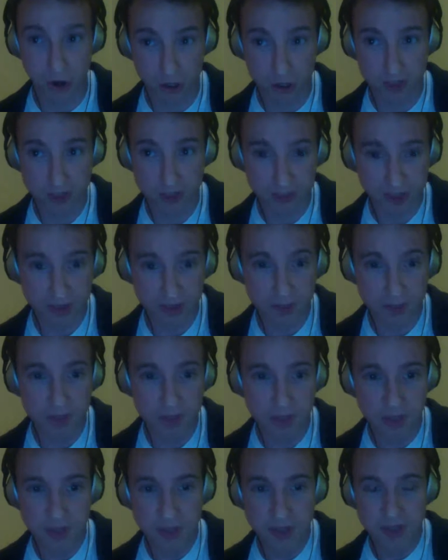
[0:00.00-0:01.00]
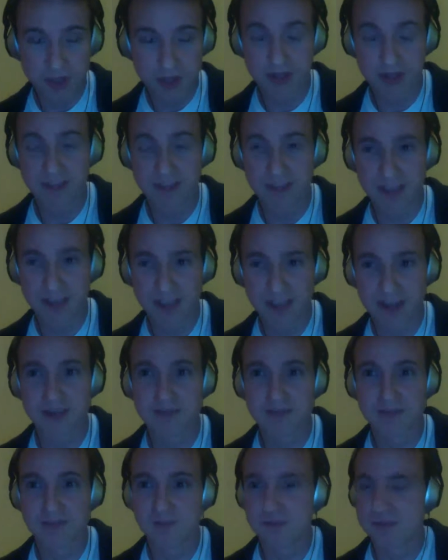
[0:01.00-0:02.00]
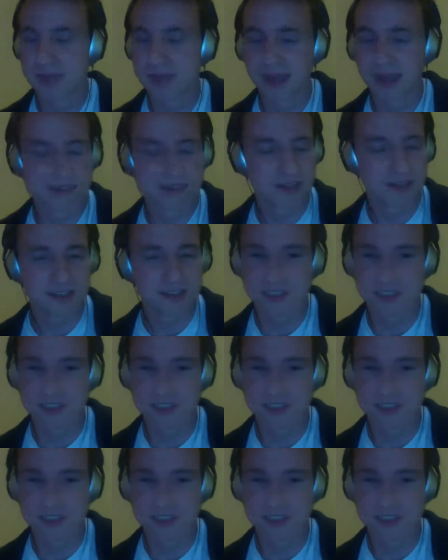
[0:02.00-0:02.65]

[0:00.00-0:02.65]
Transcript: them, like that does